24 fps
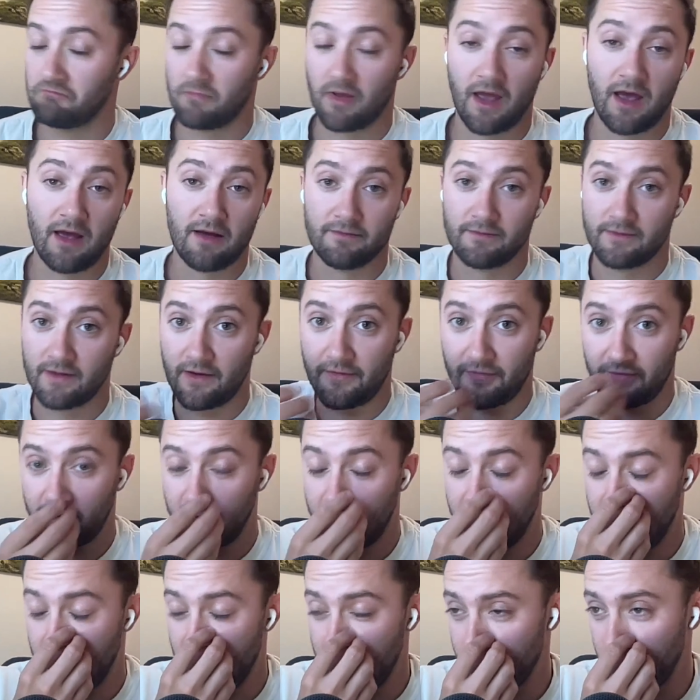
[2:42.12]
Yeah,
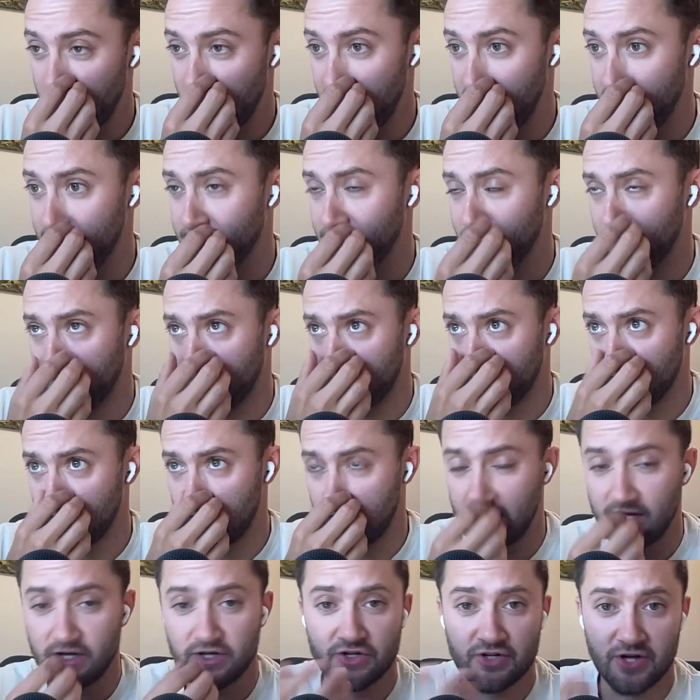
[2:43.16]
definitely. I mean,
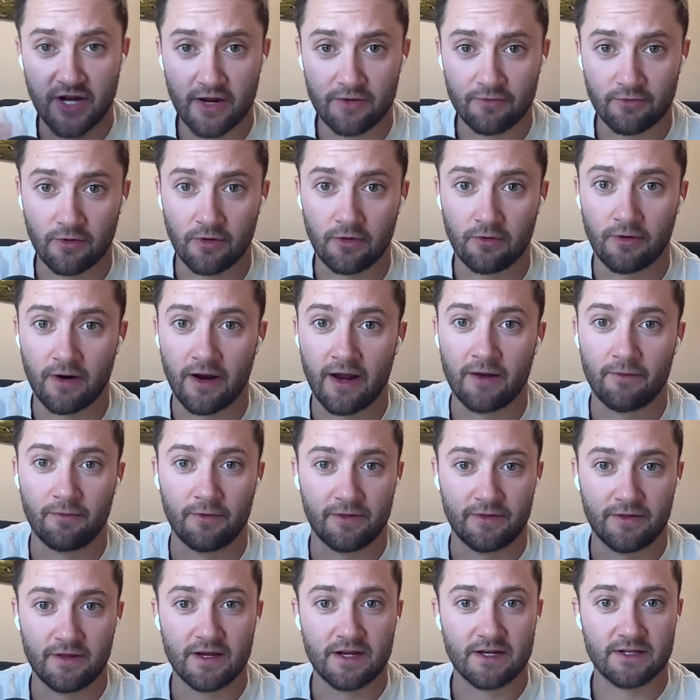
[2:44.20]
in general, right,
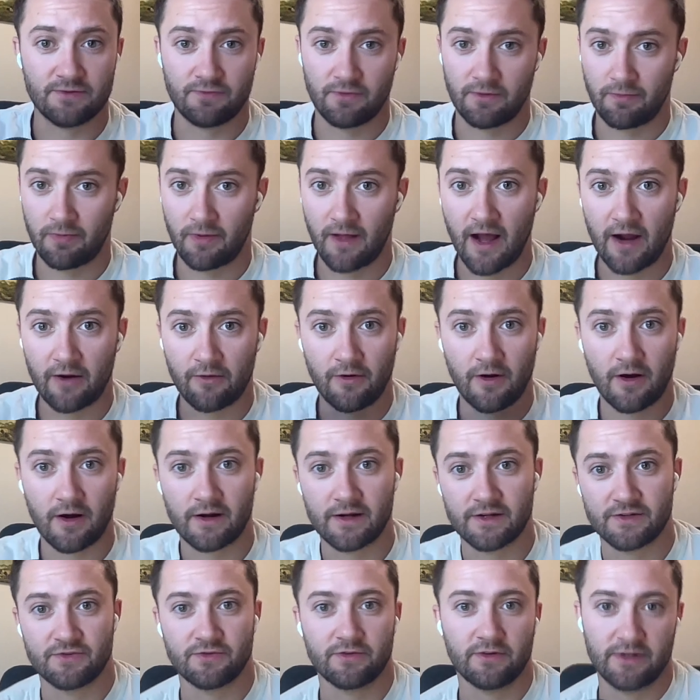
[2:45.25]
with
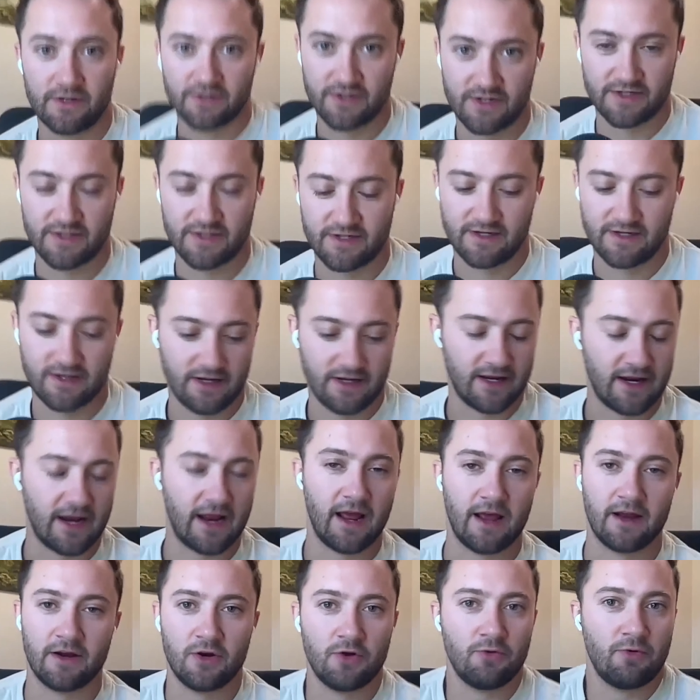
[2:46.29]
BlackRock, it's really just
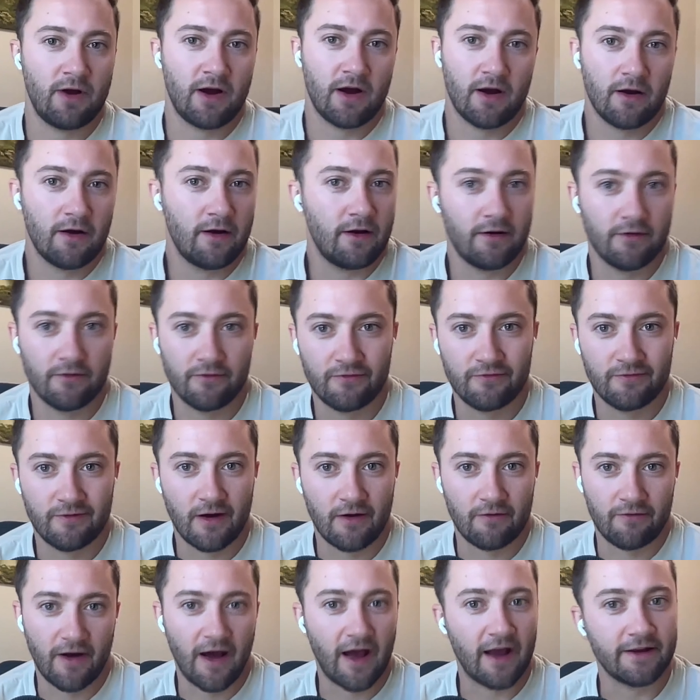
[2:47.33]
a new era of
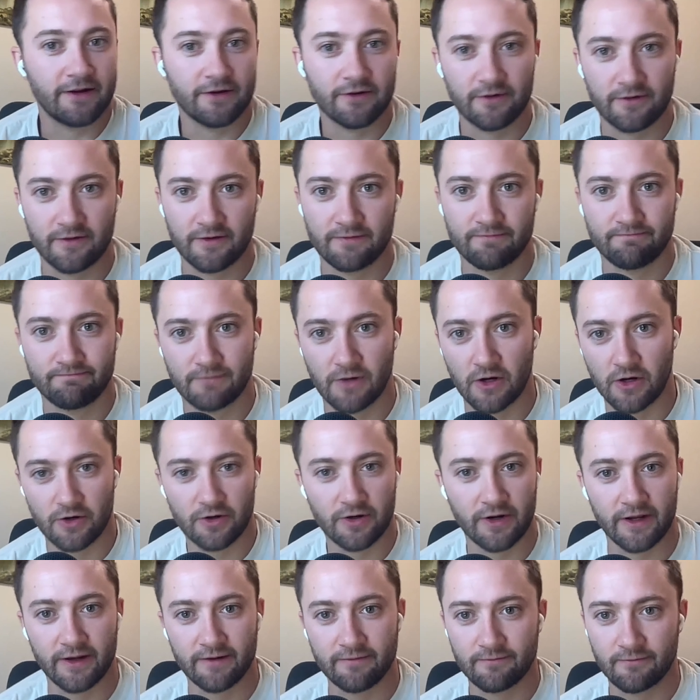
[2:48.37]
high yield
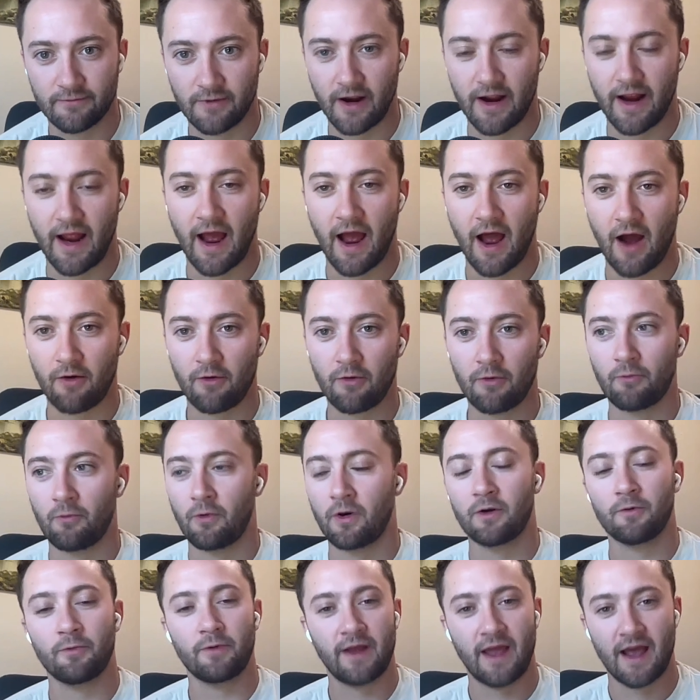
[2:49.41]
earning, right?
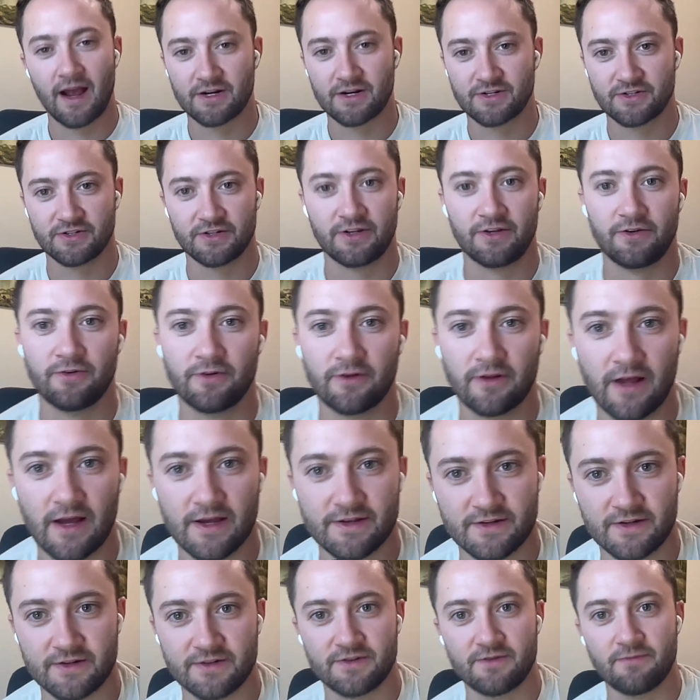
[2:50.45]
What are we actually
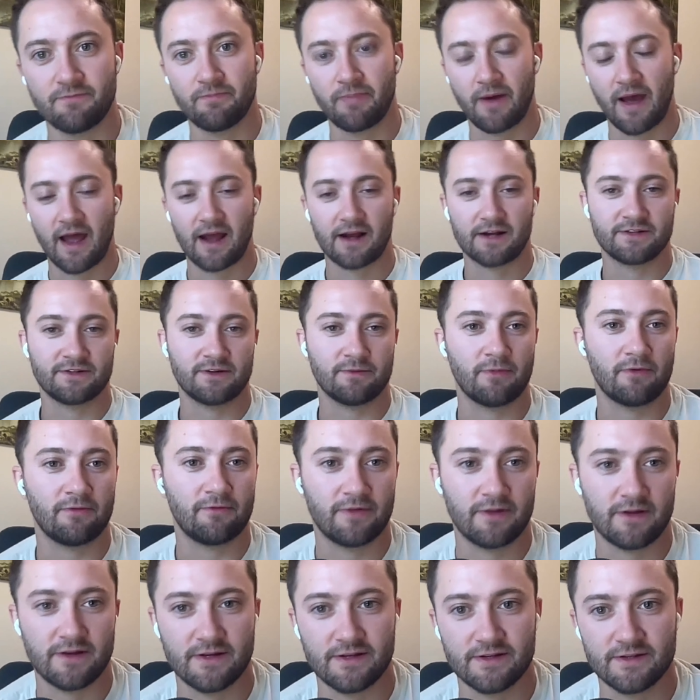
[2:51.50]
utilizing to back some
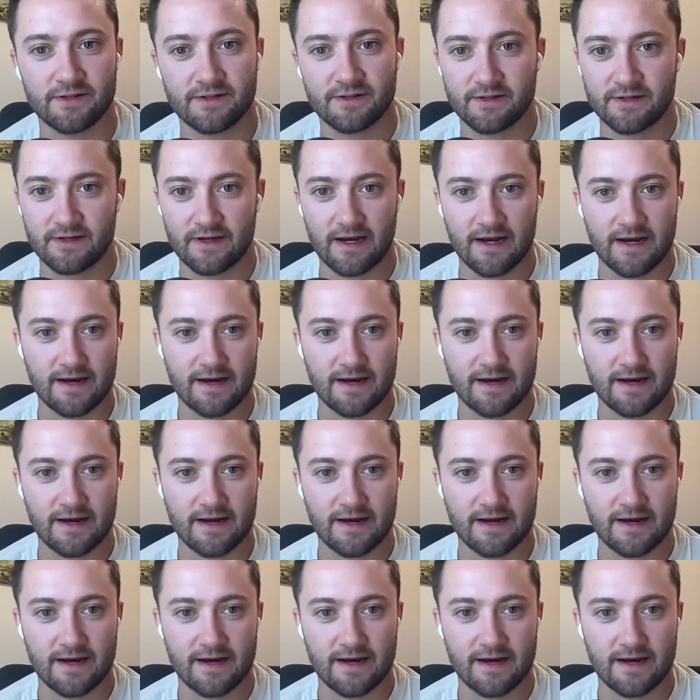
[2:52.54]
of these